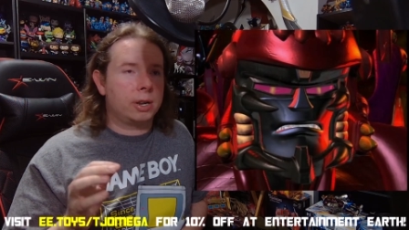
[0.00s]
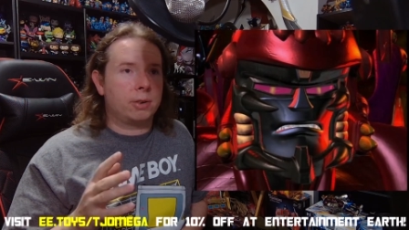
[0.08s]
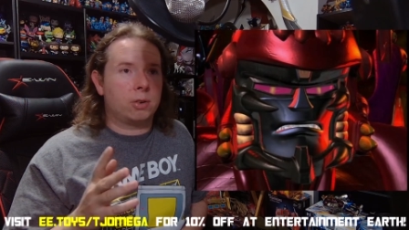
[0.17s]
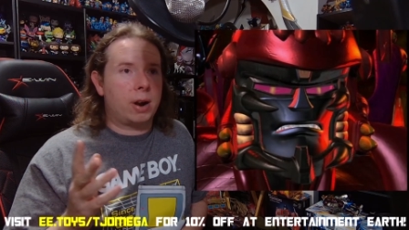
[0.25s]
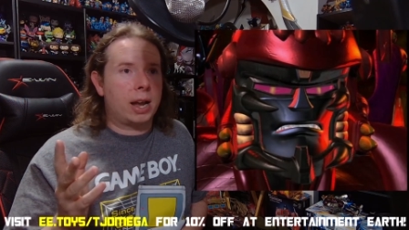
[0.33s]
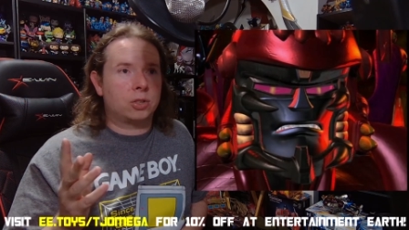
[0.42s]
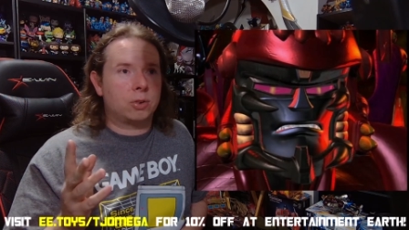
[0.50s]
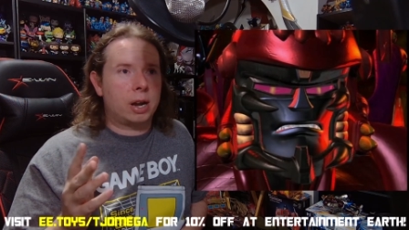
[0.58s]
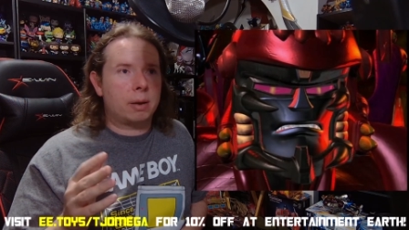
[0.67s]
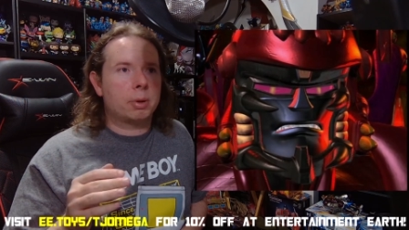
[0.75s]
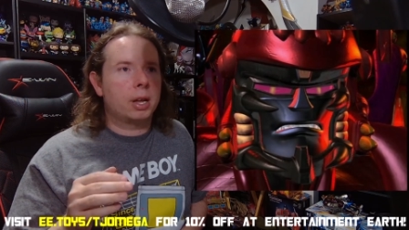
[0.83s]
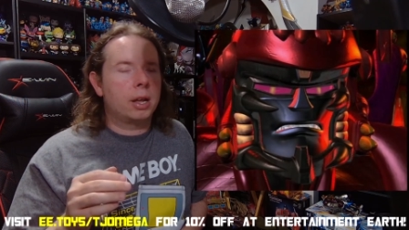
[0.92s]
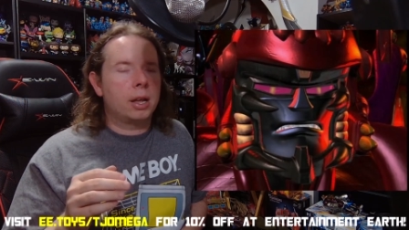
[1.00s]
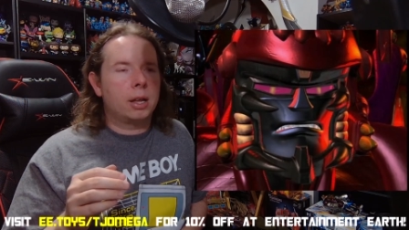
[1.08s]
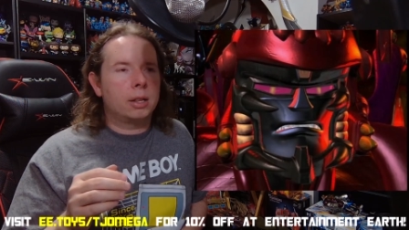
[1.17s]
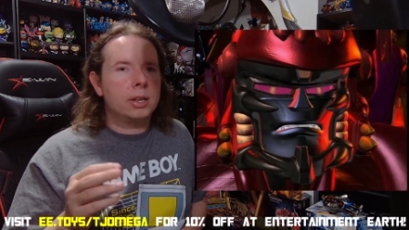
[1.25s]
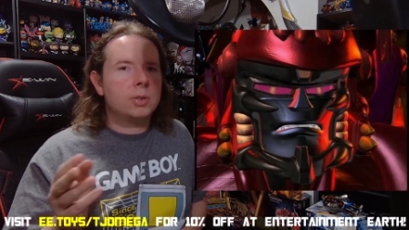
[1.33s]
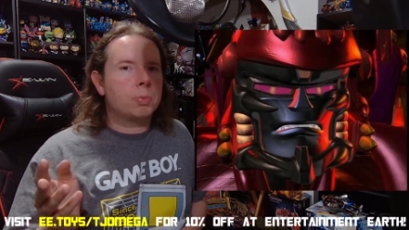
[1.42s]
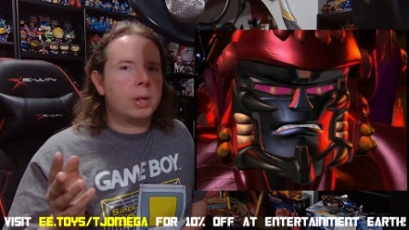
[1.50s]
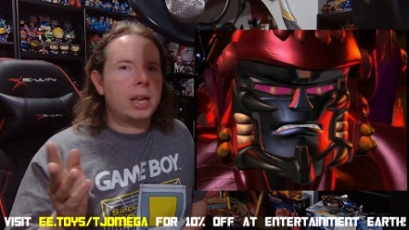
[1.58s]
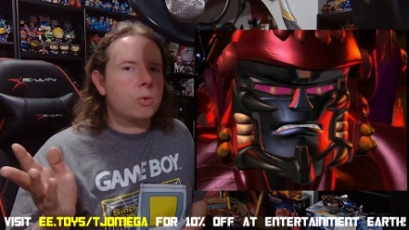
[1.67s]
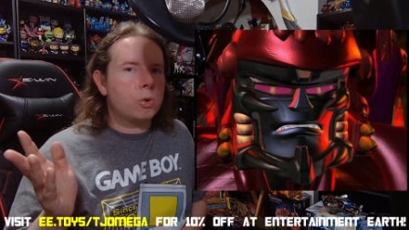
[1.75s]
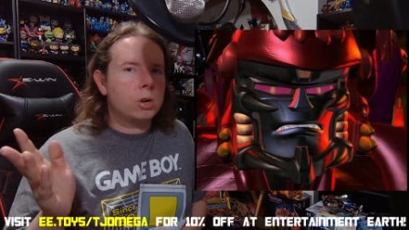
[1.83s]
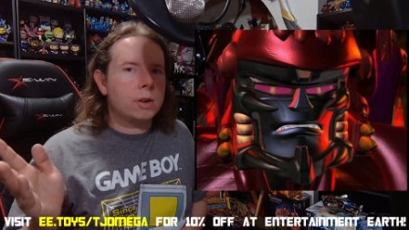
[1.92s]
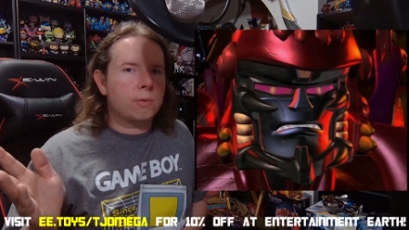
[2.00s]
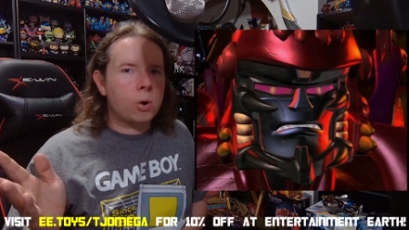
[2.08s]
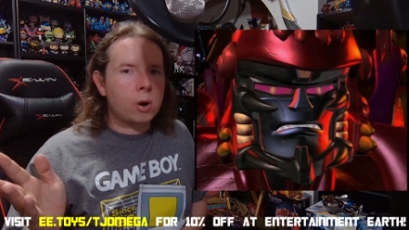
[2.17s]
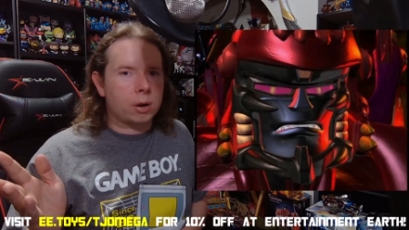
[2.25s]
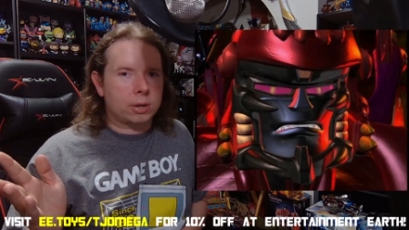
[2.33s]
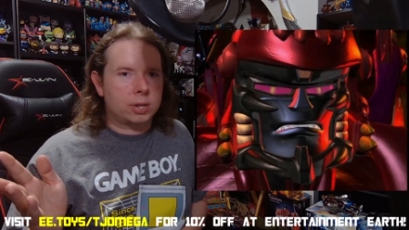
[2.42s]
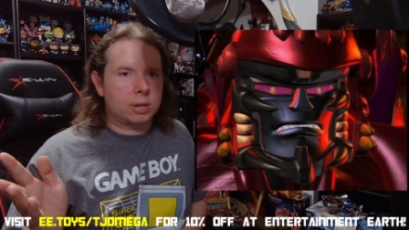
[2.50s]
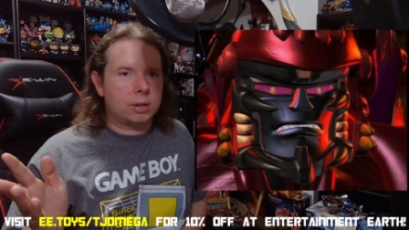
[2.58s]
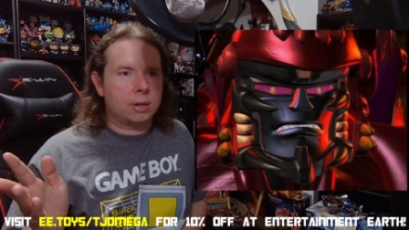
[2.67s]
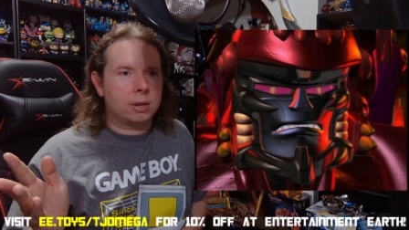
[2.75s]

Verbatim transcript: even Rat Trap, this plan wouldn't have worked.